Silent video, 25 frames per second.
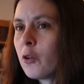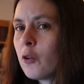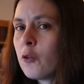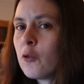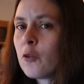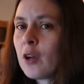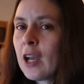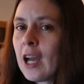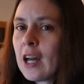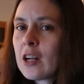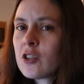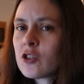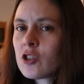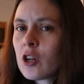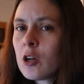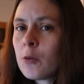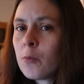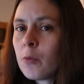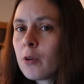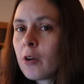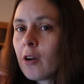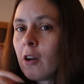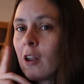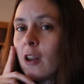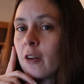to catch
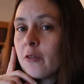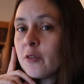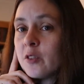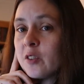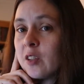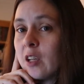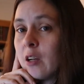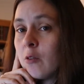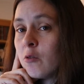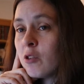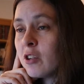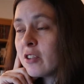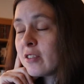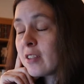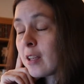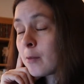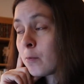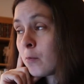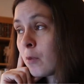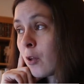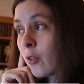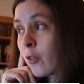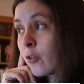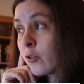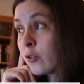up on a lot of series
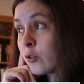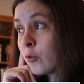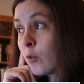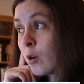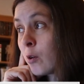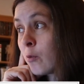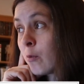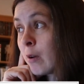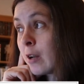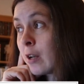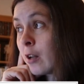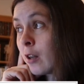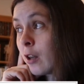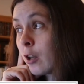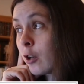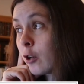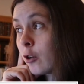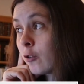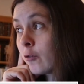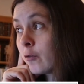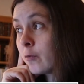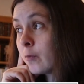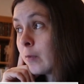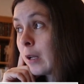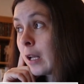that month, so I read a lot
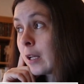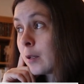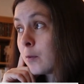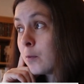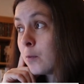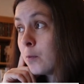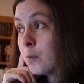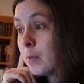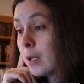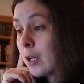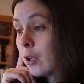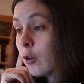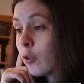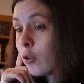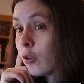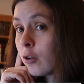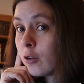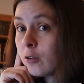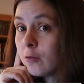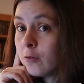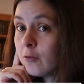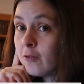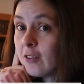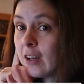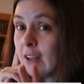of like
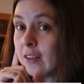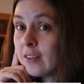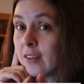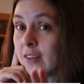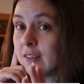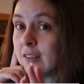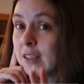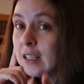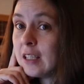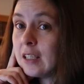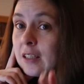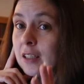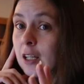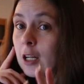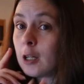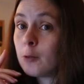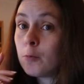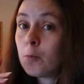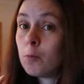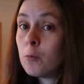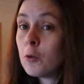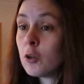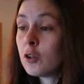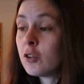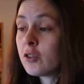bigger fantasy
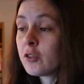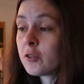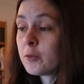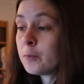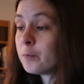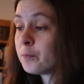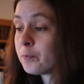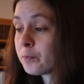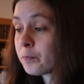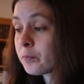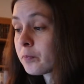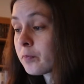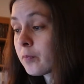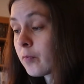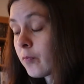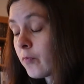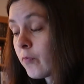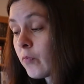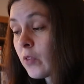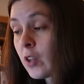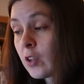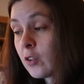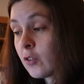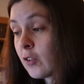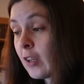type books.
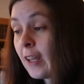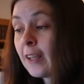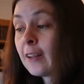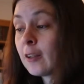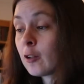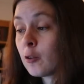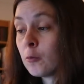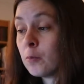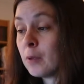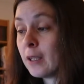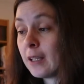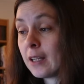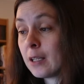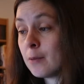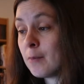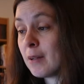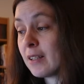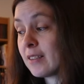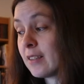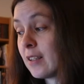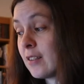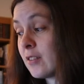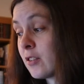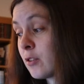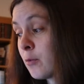So that completely
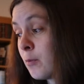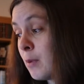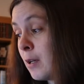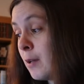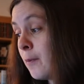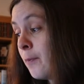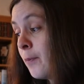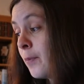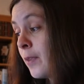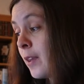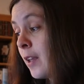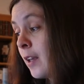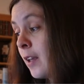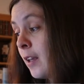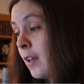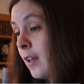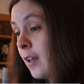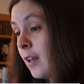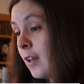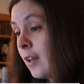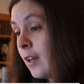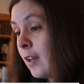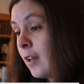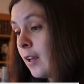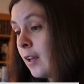makes sense to me.
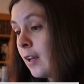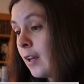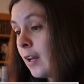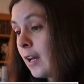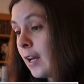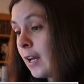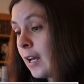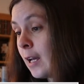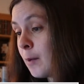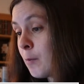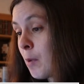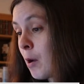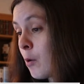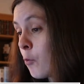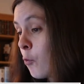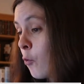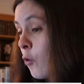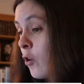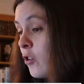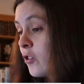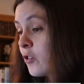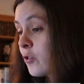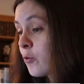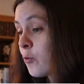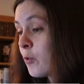And my
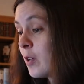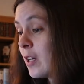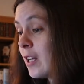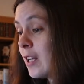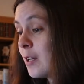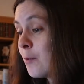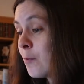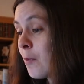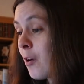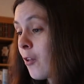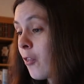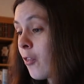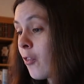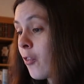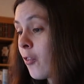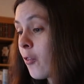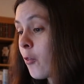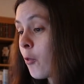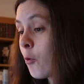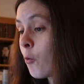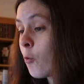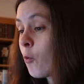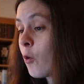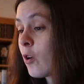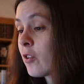worst reading
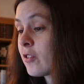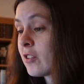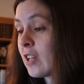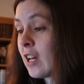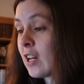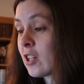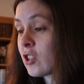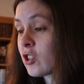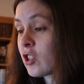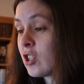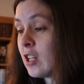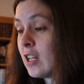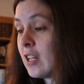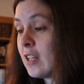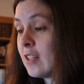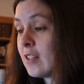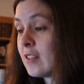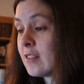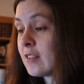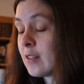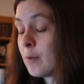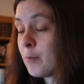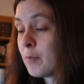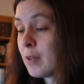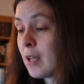month was actually
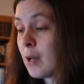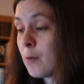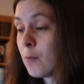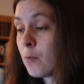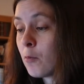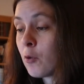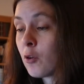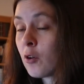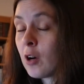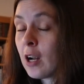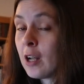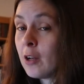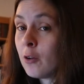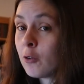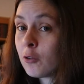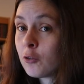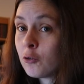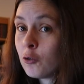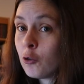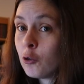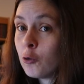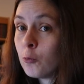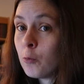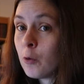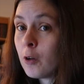September and
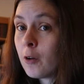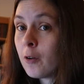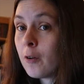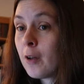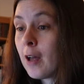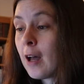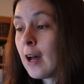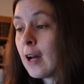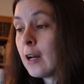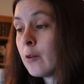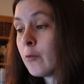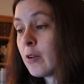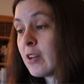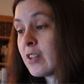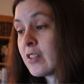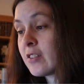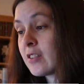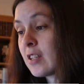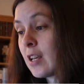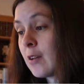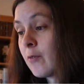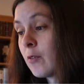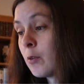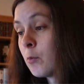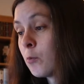October. I read
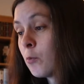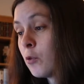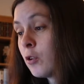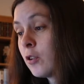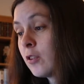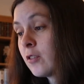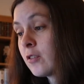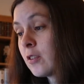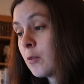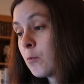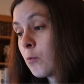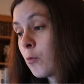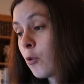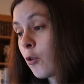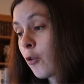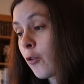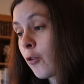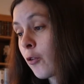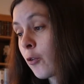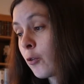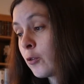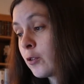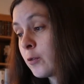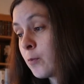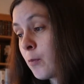7 books in
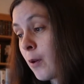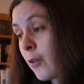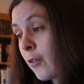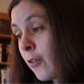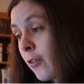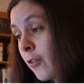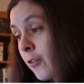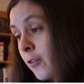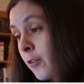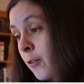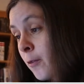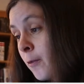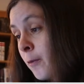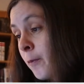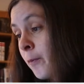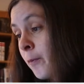both those months.